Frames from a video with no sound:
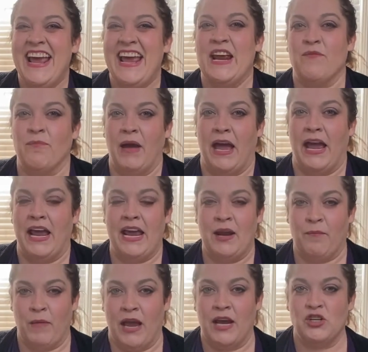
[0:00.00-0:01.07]
in
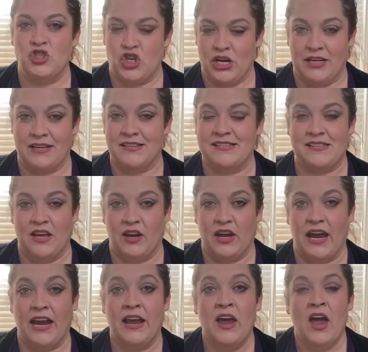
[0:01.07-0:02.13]
my genius
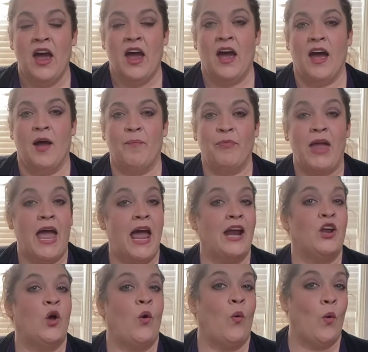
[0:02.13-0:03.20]
thinking,
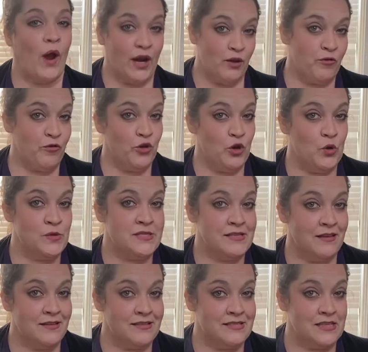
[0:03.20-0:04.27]
had quite a few
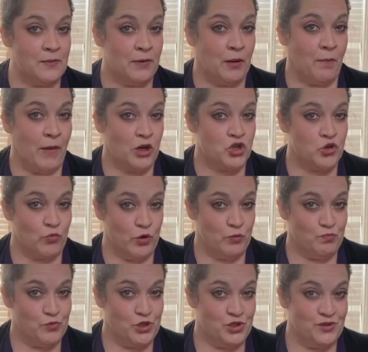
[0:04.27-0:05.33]
psilocybin
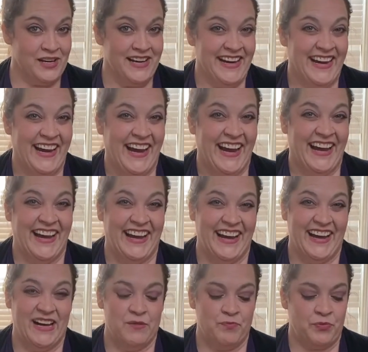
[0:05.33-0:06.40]
mushrooms.
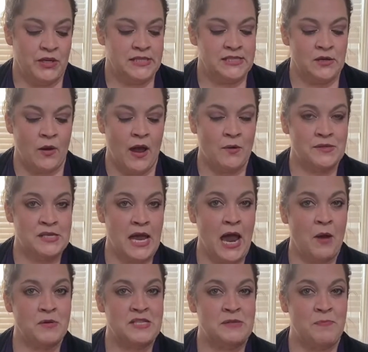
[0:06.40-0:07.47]
So
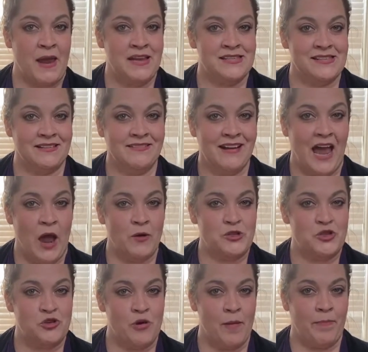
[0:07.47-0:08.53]
I was spacing, I
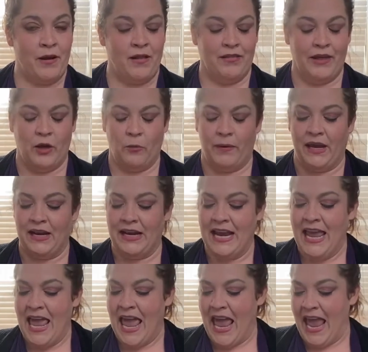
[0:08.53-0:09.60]
was tripping a little bit,
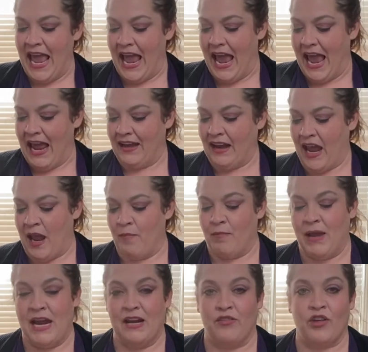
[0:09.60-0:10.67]
and I
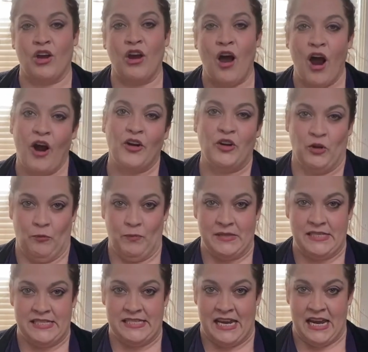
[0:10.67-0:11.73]
made the cardinal
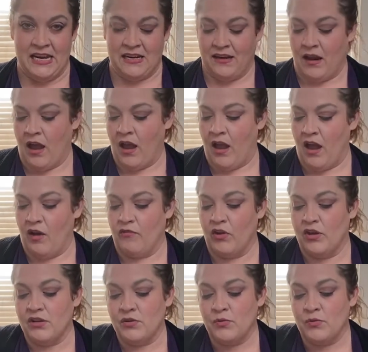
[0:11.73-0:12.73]
mistake of